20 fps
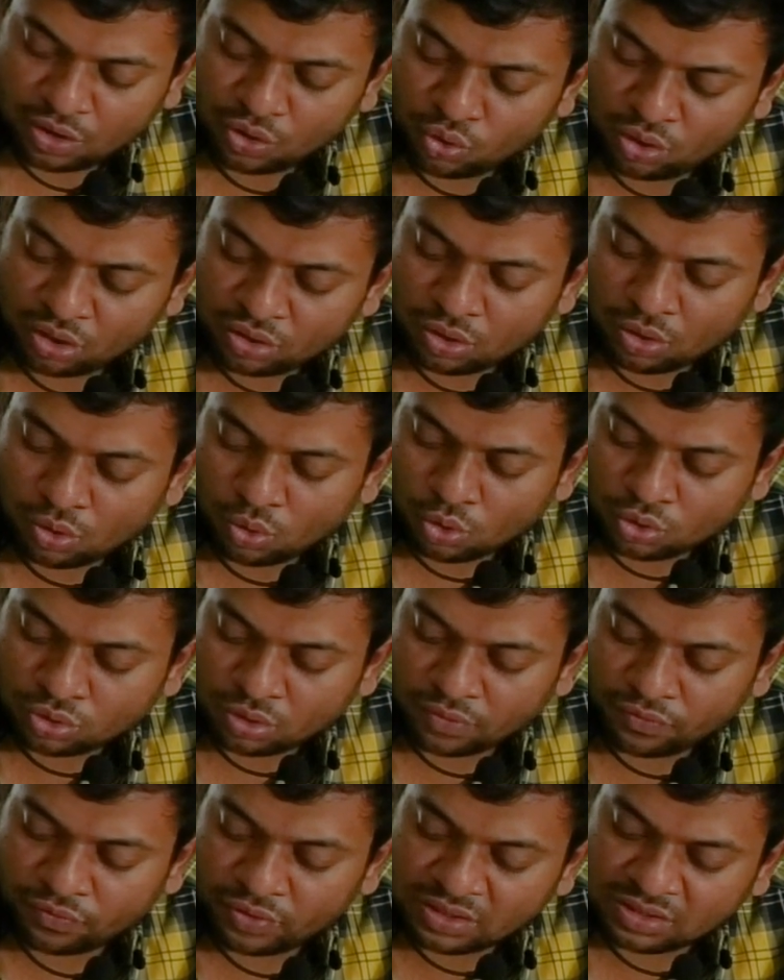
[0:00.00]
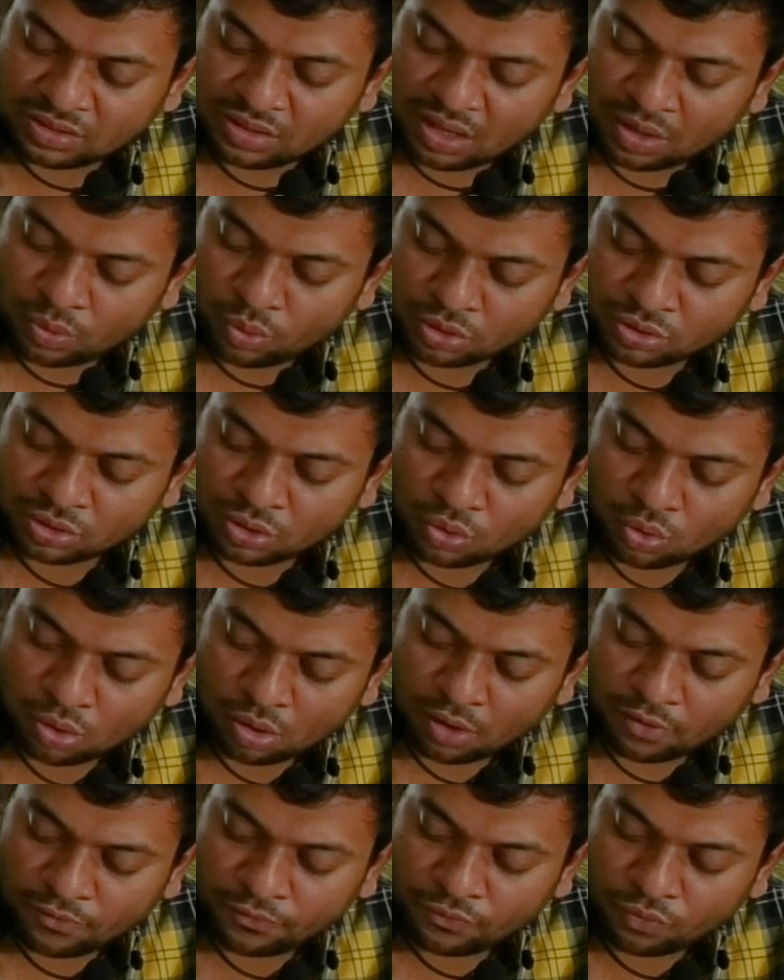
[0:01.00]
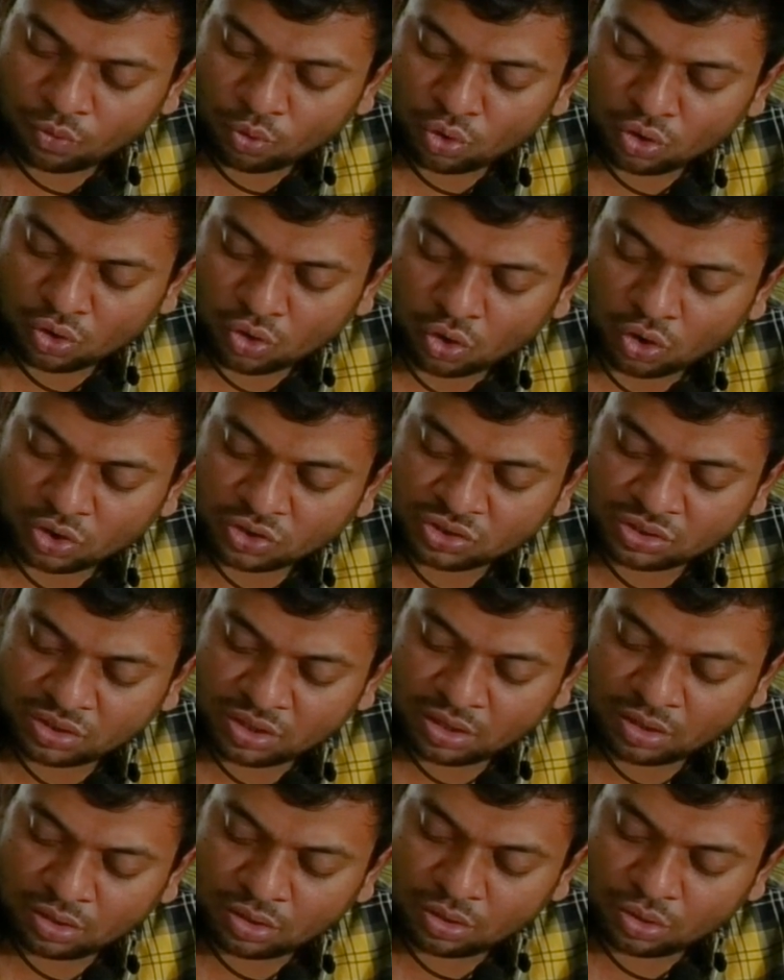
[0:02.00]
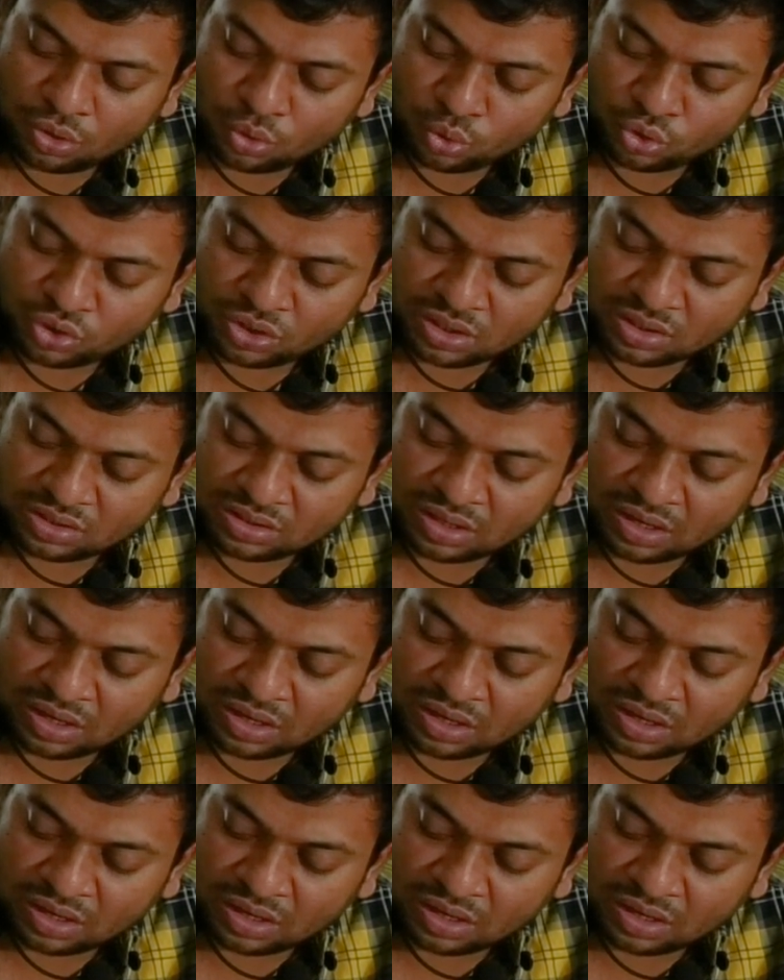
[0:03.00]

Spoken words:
during the course of which there was a total of 4 constitutions